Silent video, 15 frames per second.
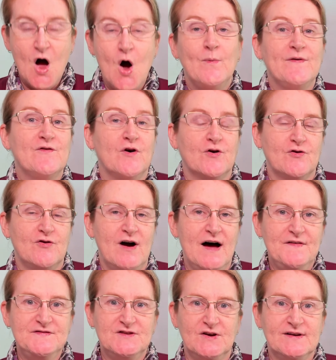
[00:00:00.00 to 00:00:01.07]
We've got
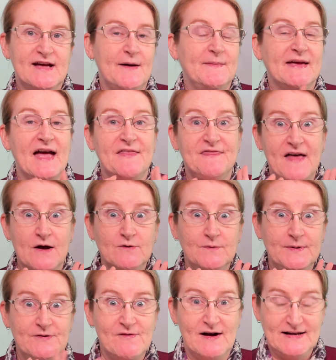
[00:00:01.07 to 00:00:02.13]
Craft Zone coming, and they will
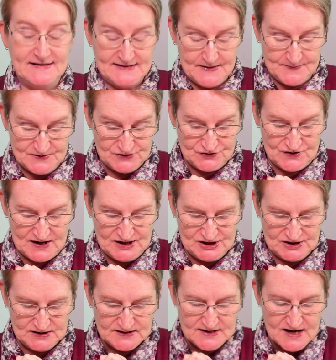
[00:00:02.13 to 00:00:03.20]
be running
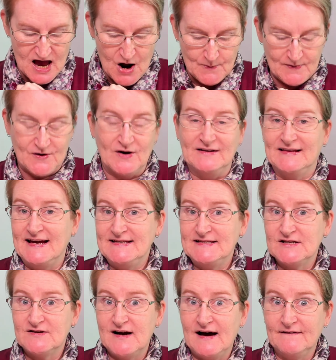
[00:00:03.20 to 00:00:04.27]
demonstrations. We've got Laser
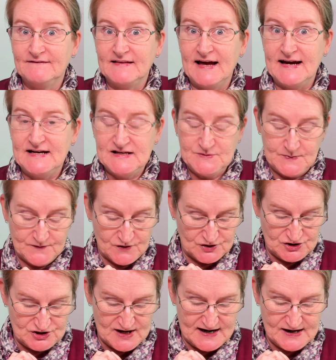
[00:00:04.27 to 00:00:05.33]
Craft Ladies, we've
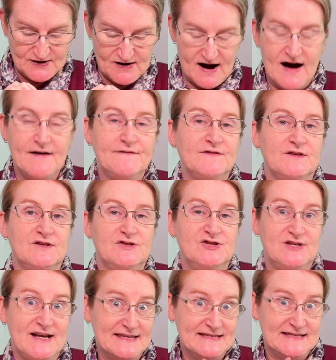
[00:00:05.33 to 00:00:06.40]
got J Craft, and
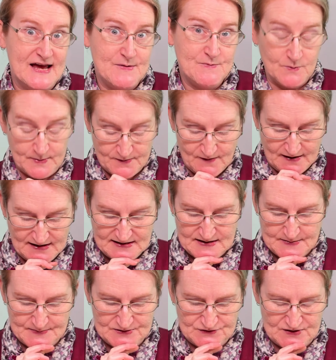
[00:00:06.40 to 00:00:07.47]
Jeanette's team will be running
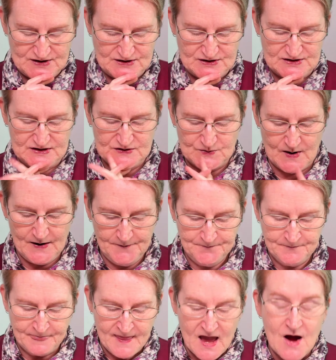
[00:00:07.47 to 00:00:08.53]
demonstrations as well.
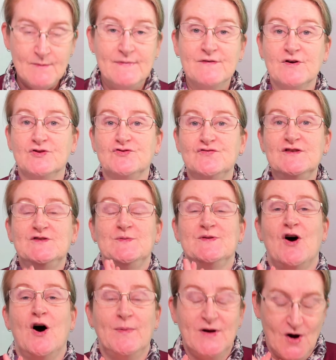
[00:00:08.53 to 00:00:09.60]
We've got Trish with
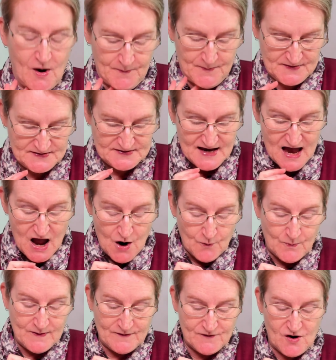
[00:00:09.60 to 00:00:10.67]
Hobby Hoppers.
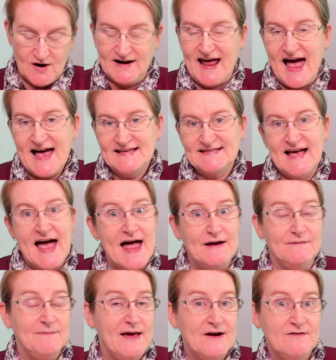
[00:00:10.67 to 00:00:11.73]
We've got Azza
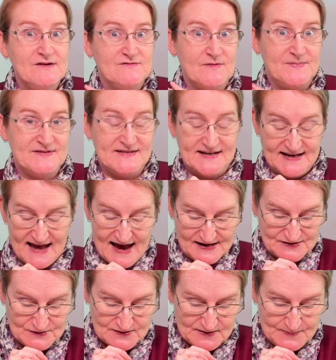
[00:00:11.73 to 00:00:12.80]
and Mary's representing
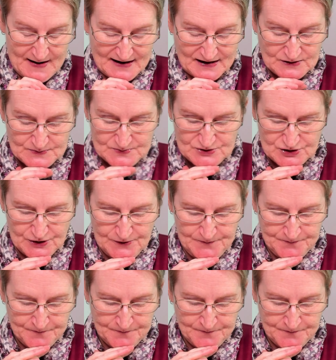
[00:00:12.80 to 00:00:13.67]
Azza at the Pakenham show.